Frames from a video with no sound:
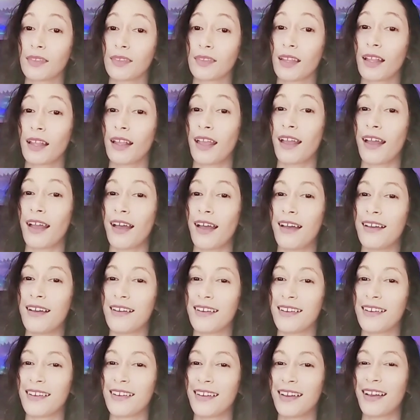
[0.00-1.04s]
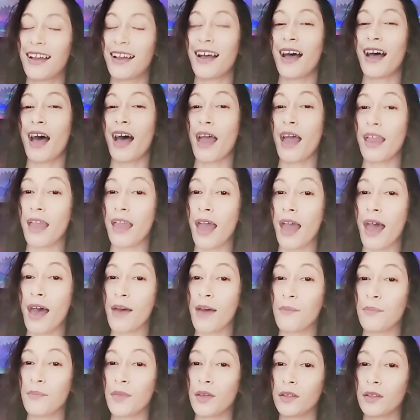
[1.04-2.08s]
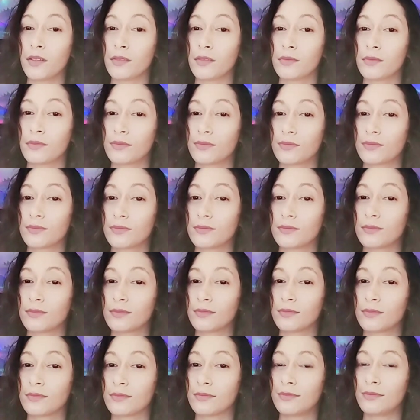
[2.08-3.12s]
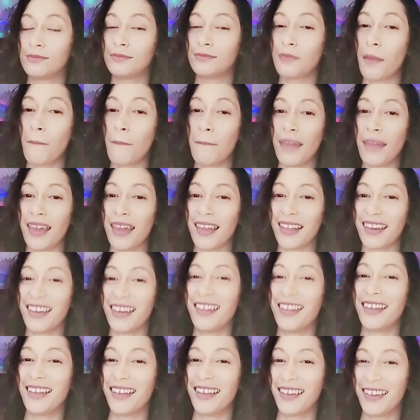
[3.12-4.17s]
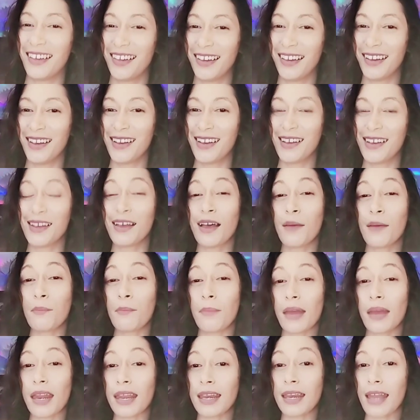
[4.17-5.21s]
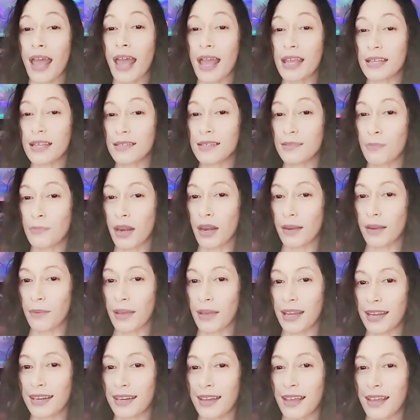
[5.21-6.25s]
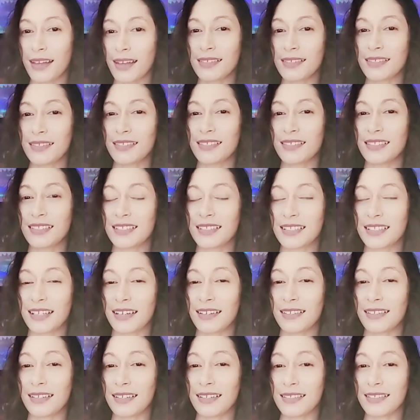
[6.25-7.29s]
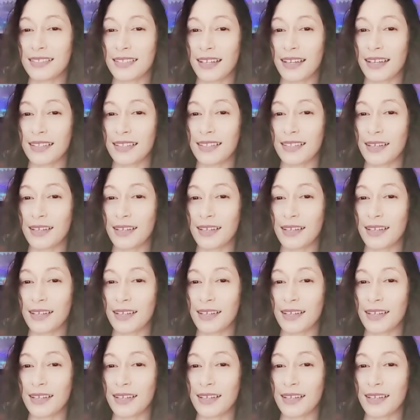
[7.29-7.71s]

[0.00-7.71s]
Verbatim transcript: I, uh, I am mm, mean. Very nice, very, very nice. Take it there, take it there.